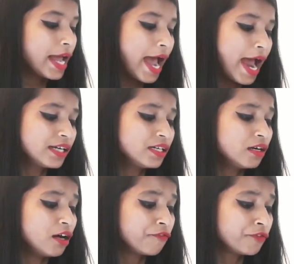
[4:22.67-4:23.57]
and
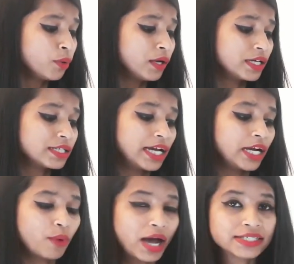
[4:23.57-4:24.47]
a few others
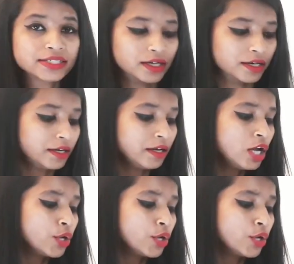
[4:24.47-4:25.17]
advised her